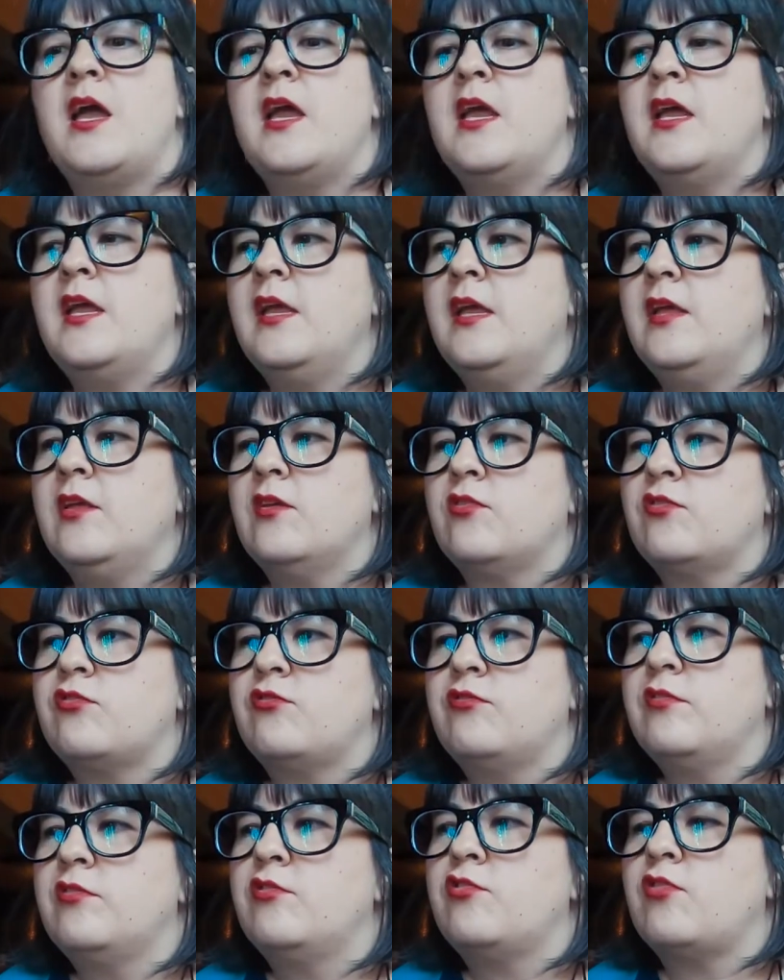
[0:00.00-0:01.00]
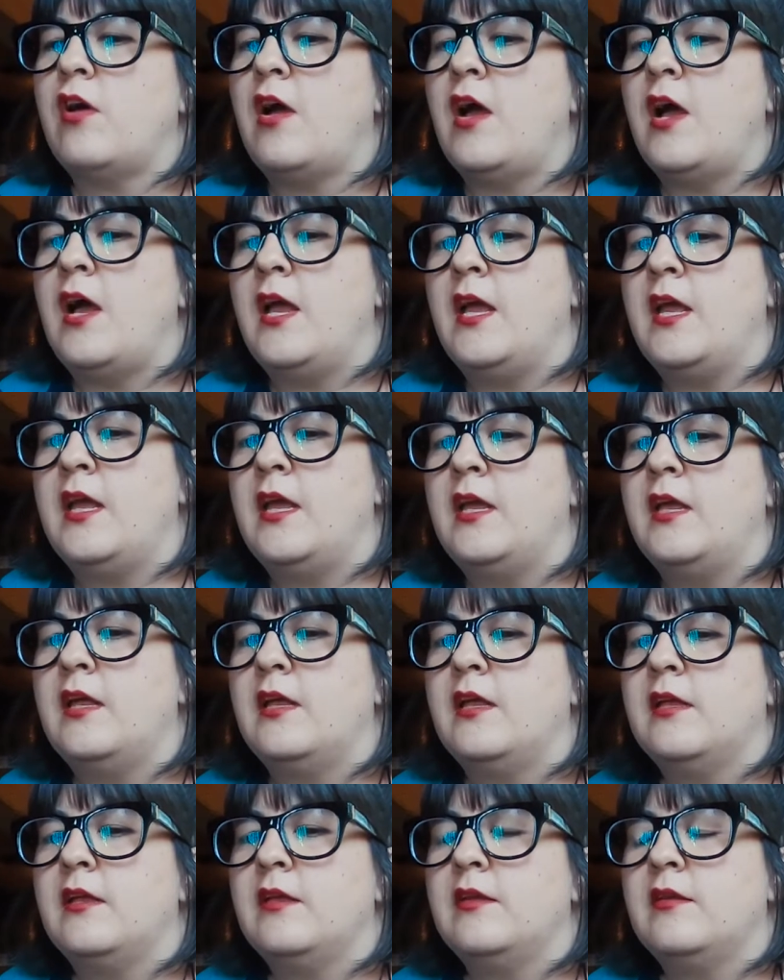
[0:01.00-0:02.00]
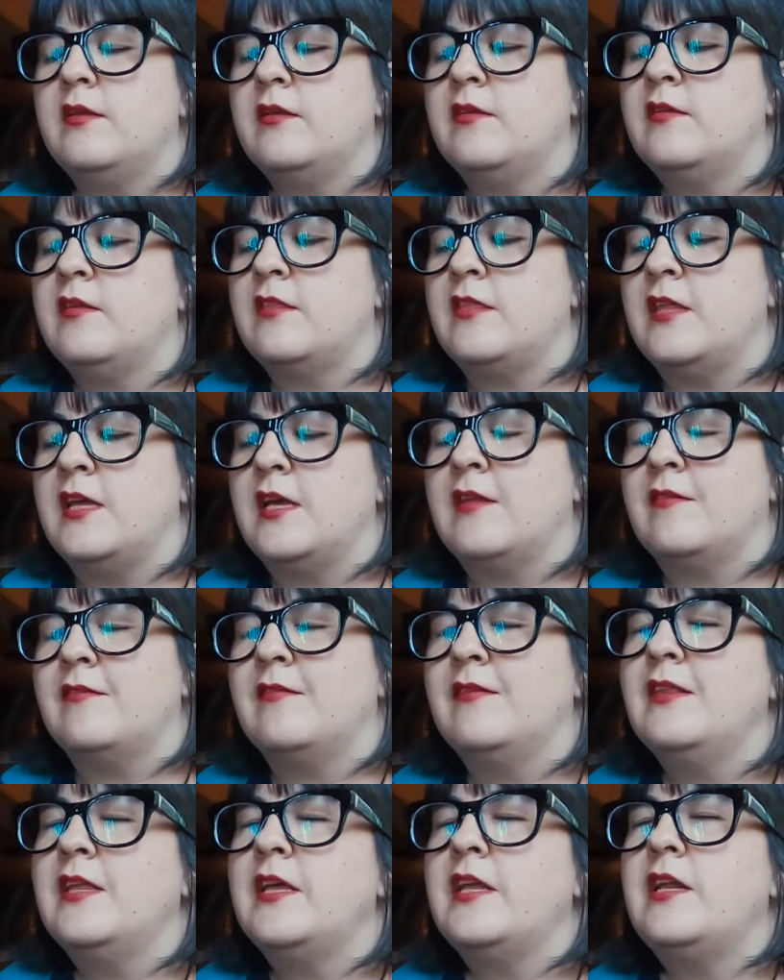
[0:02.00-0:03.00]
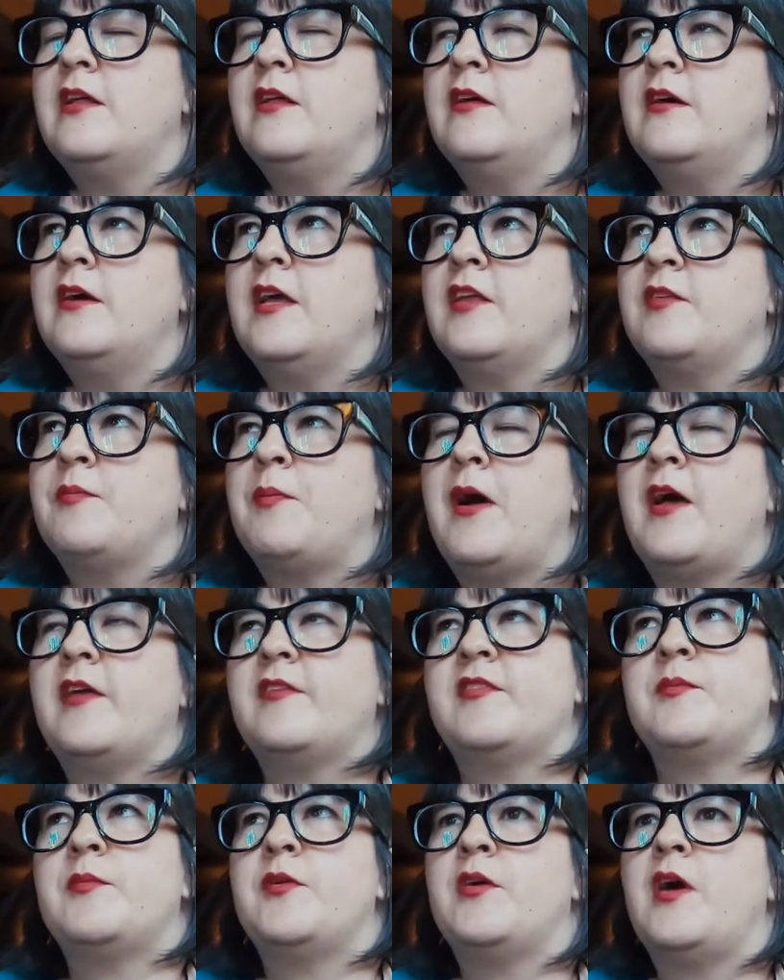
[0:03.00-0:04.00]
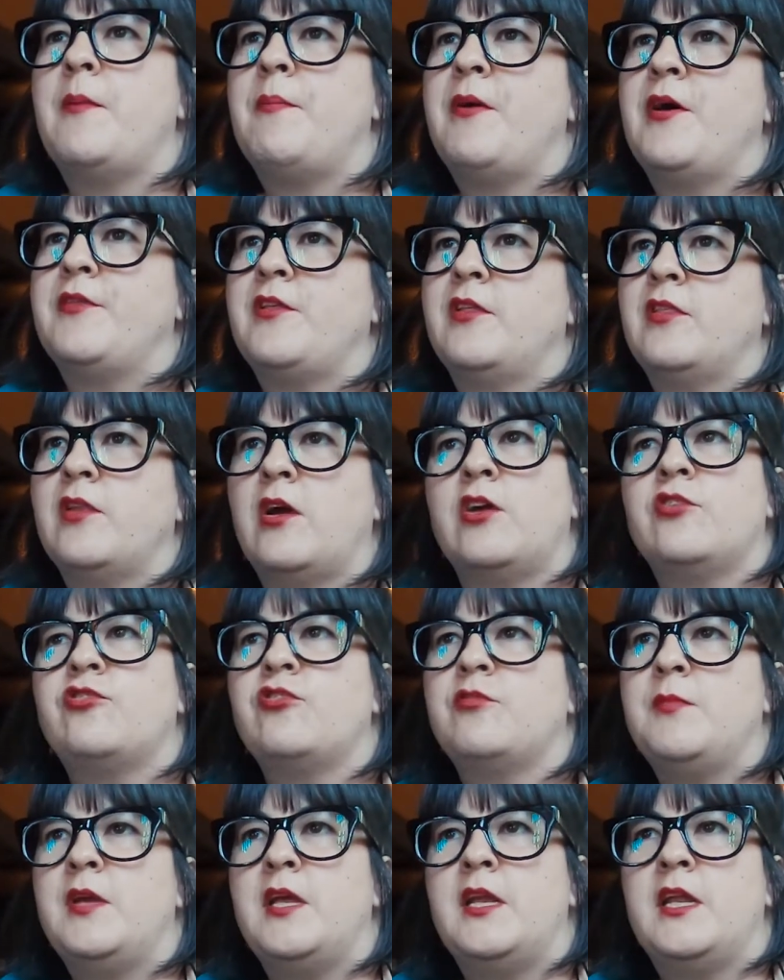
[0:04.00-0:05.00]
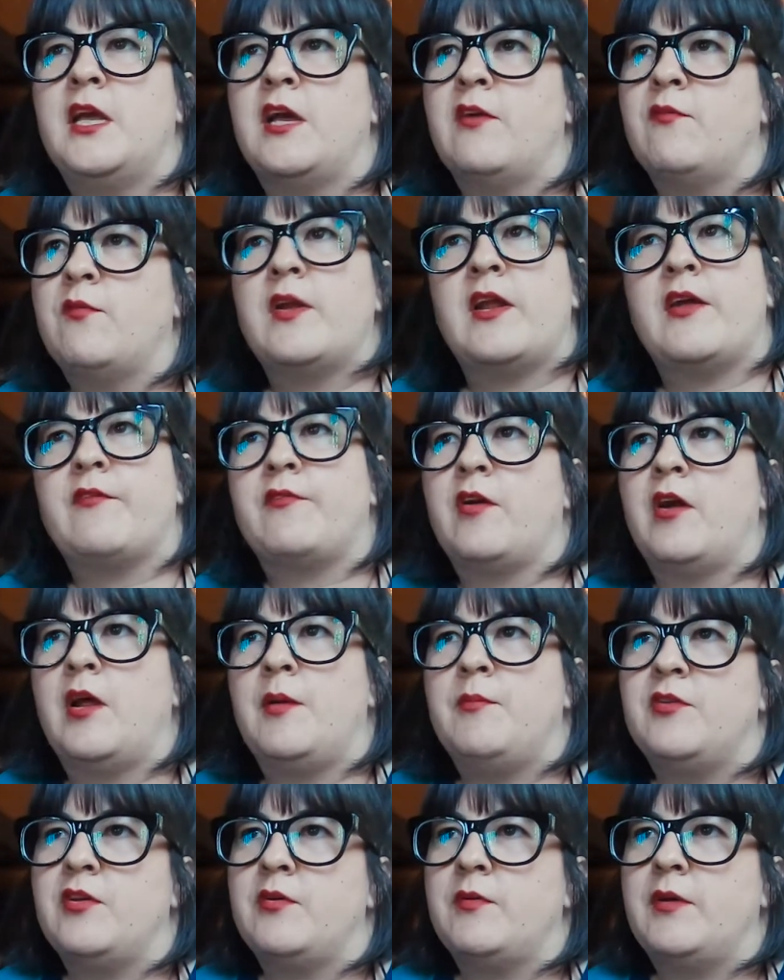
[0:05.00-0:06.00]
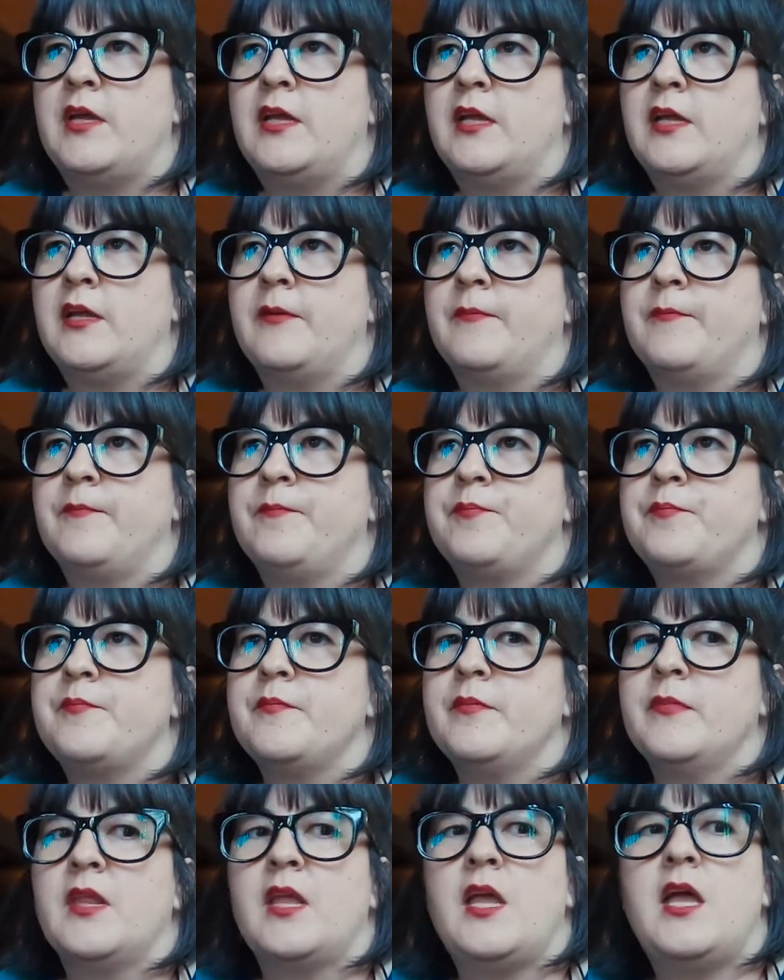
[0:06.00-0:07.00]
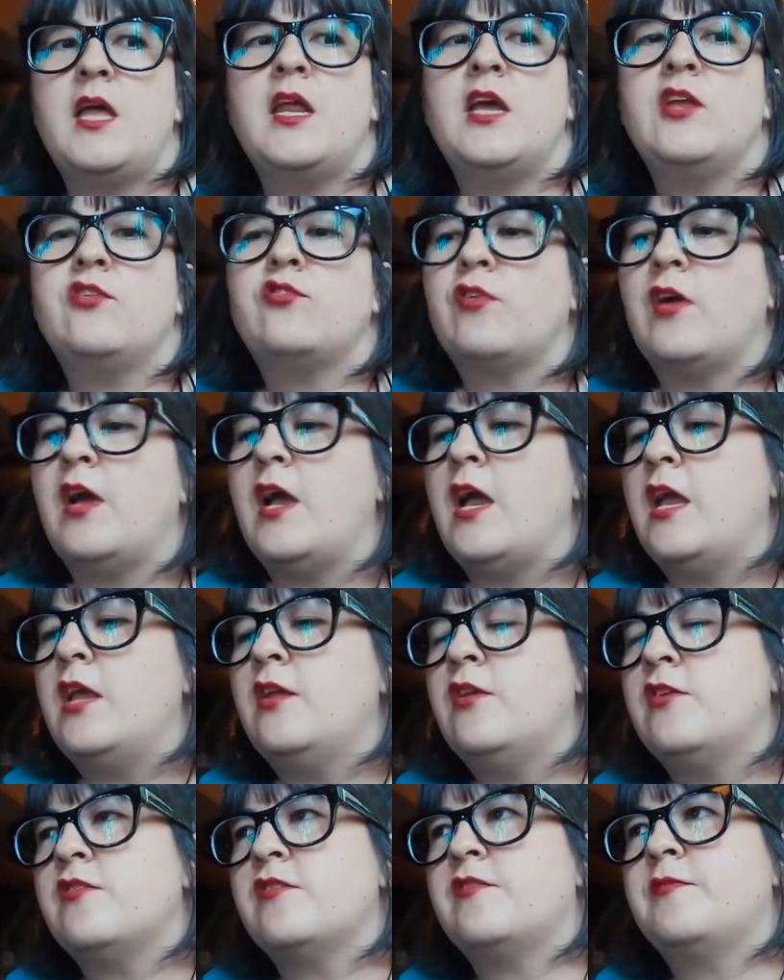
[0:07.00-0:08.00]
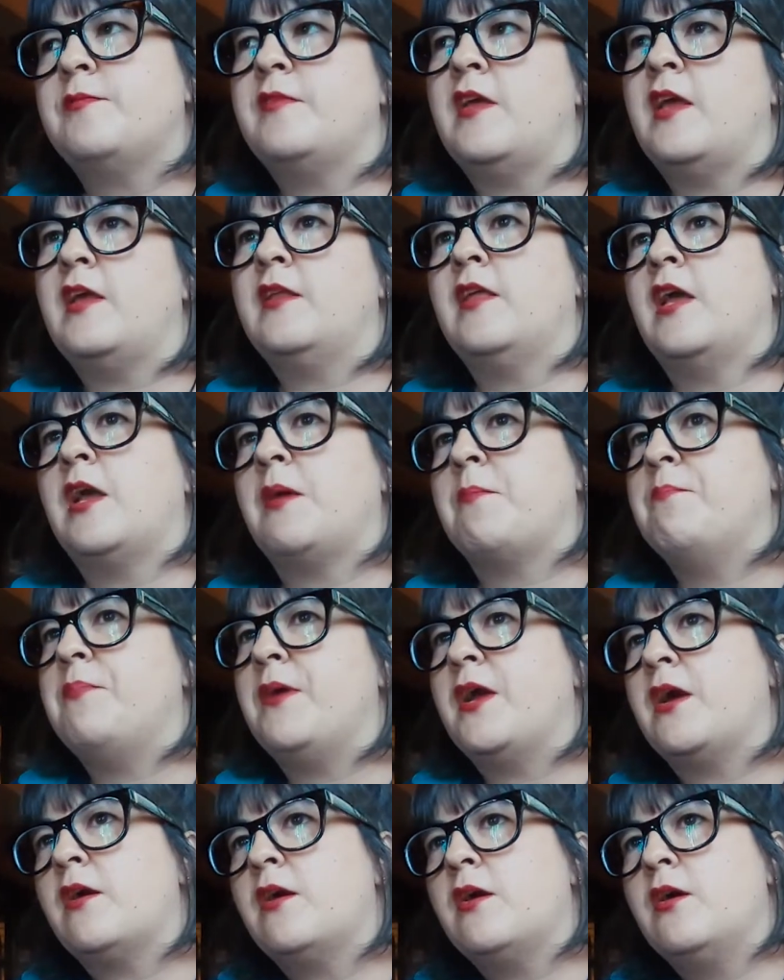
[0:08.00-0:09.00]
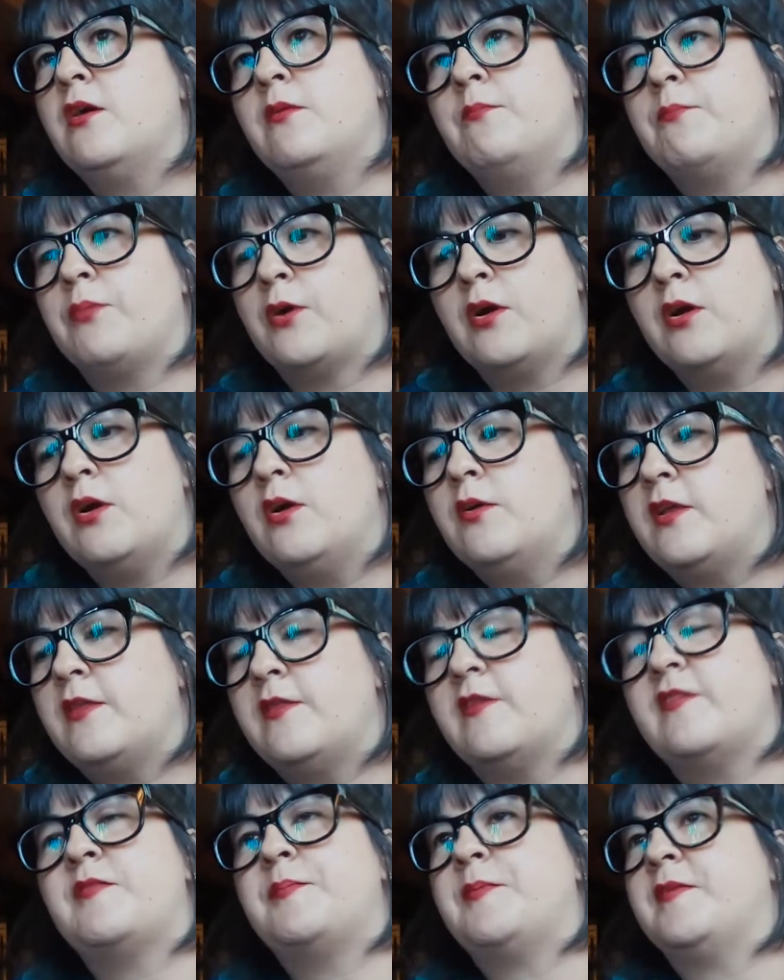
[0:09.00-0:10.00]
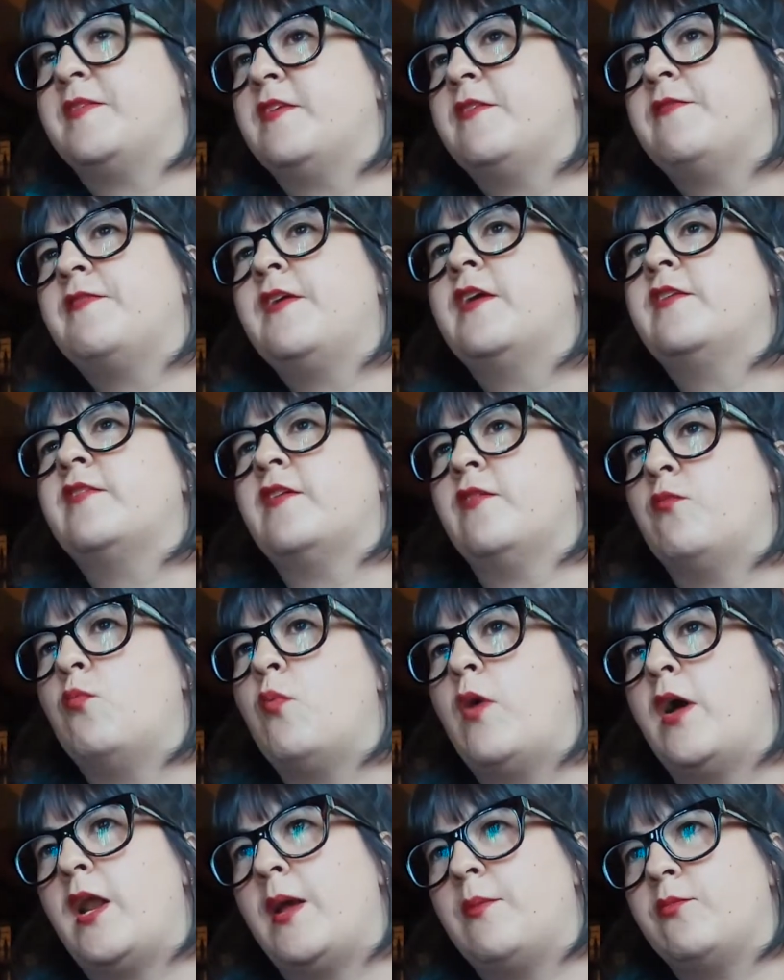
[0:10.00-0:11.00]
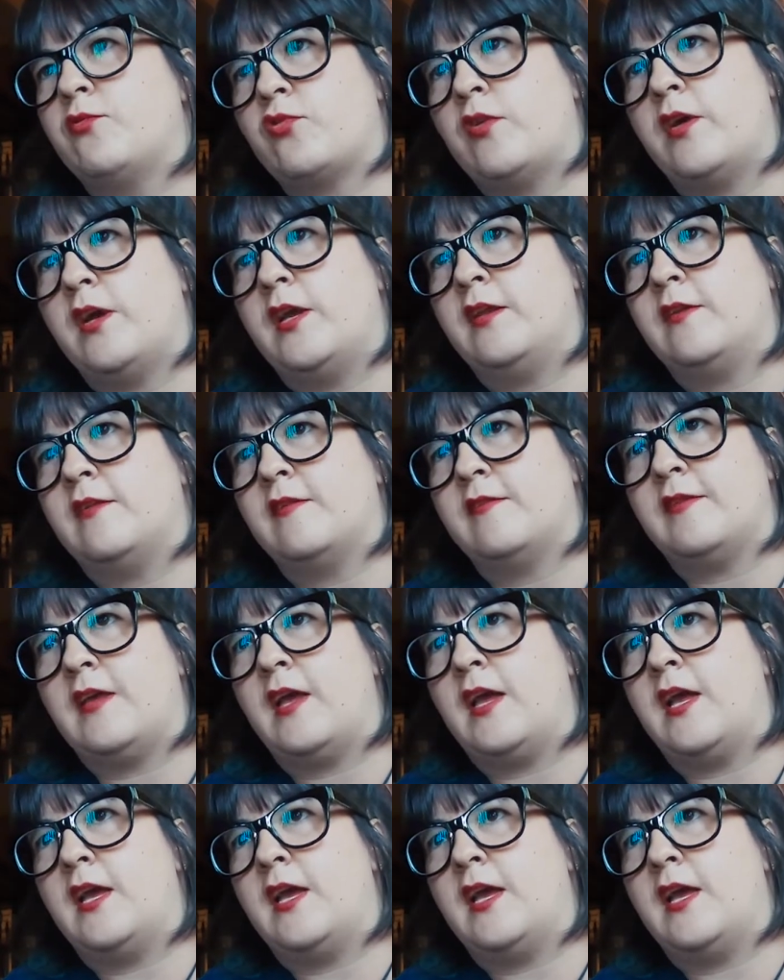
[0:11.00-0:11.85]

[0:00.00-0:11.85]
I try to think as little as possible about the larger meaning of whatever I'm doing. And I try to just stay like burrow, burrowed in the specifics of what I'm trying to